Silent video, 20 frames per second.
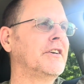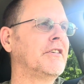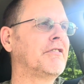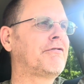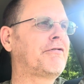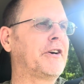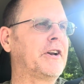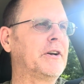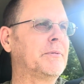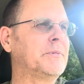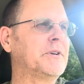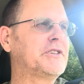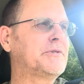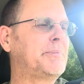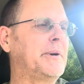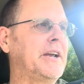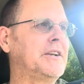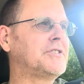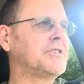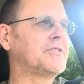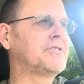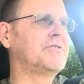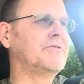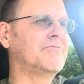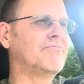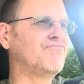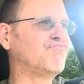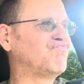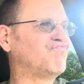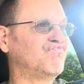freedom of speech is
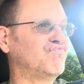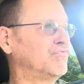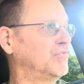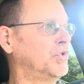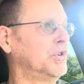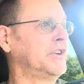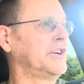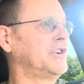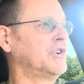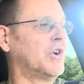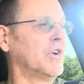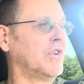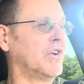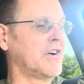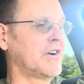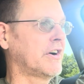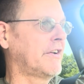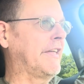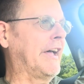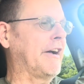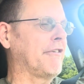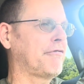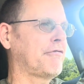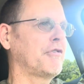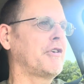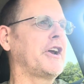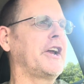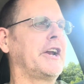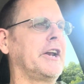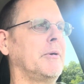really no longer that
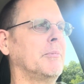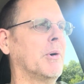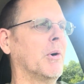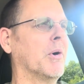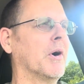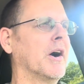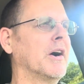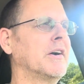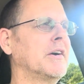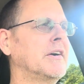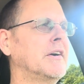free anymore.